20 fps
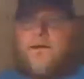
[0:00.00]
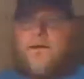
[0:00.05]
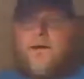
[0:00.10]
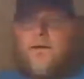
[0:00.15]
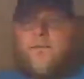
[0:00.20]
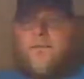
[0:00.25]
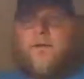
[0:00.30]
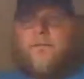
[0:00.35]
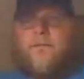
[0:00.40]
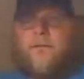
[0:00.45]

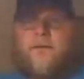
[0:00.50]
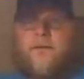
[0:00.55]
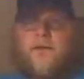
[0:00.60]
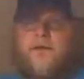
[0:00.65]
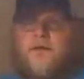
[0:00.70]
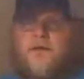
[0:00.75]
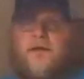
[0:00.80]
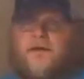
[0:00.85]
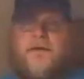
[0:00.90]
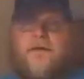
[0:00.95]
I'm hoping to
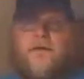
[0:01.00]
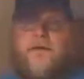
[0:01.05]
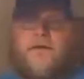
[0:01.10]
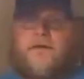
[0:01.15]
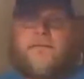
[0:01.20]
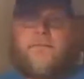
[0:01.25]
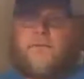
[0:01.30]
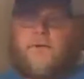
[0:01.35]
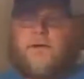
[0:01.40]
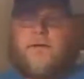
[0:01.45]
get out
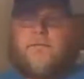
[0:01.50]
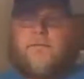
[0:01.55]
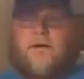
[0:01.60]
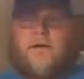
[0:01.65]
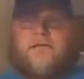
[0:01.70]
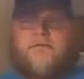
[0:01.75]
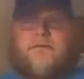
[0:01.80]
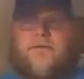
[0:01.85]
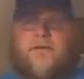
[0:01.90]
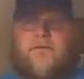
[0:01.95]
there probably
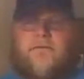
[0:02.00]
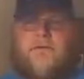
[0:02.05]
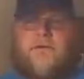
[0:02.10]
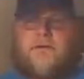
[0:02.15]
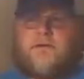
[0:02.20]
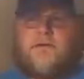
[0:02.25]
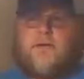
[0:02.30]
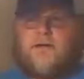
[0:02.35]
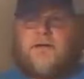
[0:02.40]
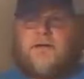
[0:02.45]
about seven
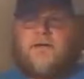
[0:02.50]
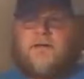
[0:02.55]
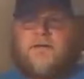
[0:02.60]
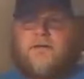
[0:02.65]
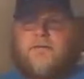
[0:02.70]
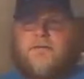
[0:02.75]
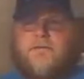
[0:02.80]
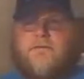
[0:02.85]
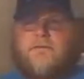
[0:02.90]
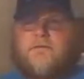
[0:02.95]

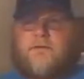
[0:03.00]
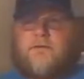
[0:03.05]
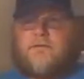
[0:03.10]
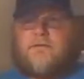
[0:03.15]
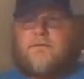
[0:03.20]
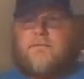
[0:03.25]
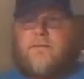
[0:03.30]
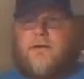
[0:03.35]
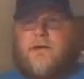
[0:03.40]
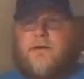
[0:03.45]
o'clock since
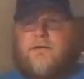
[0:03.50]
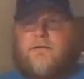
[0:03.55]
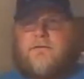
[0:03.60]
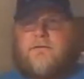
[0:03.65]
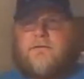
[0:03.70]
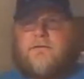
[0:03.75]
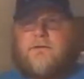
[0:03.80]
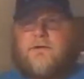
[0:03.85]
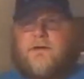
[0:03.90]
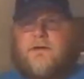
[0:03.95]
that's
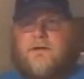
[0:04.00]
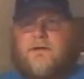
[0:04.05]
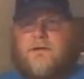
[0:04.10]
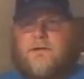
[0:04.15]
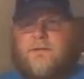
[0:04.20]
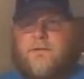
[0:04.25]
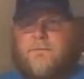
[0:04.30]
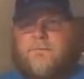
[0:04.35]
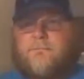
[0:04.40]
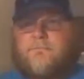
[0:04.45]
about
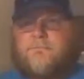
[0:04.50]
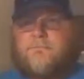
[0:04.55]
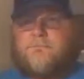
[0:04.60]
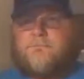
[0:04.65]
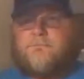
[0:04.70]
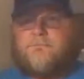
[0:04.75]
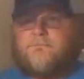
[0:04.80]
um,